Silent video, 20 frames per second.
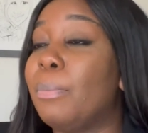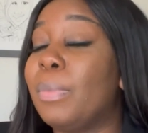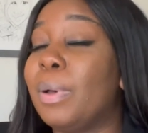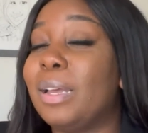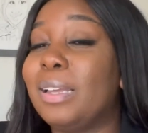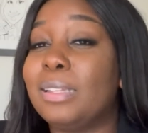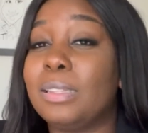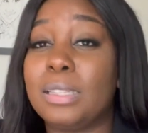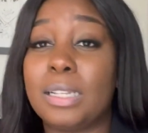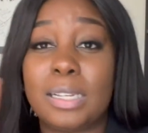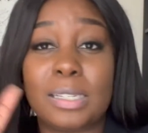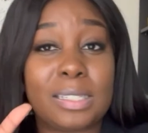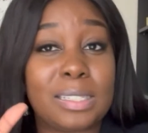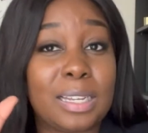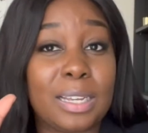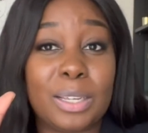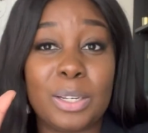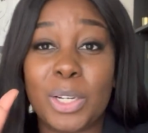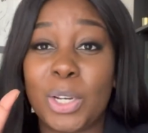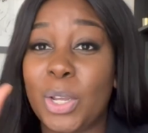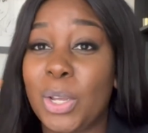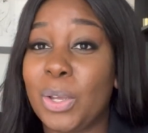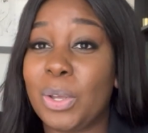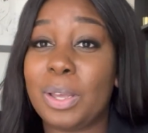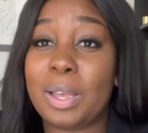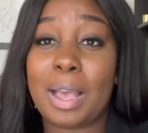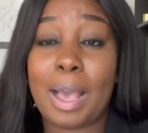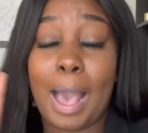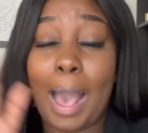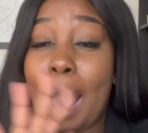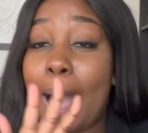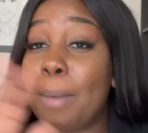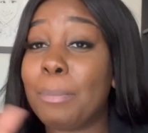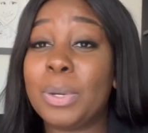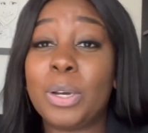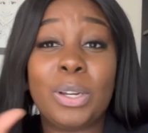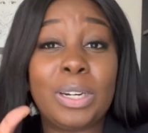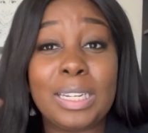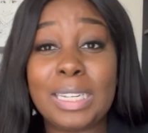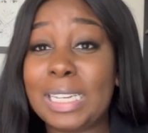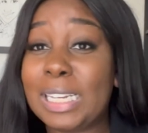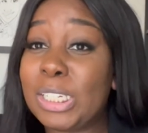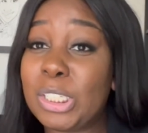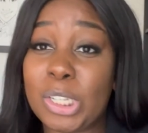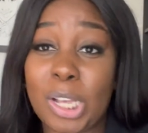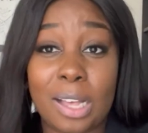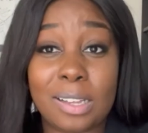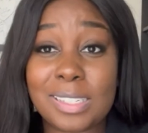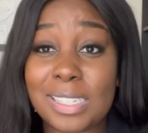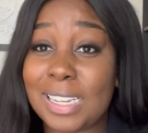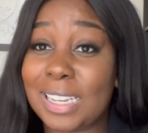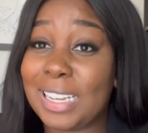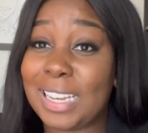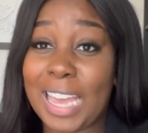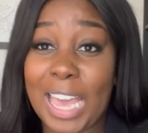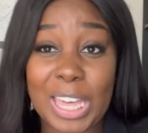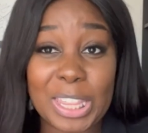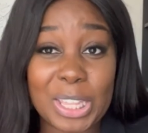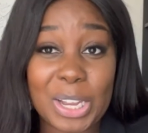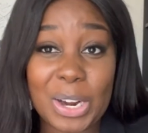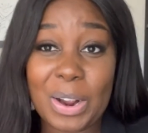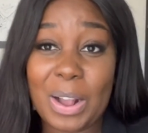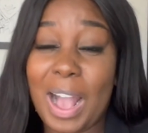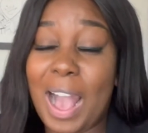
Listen, I'm gonna get y'all together.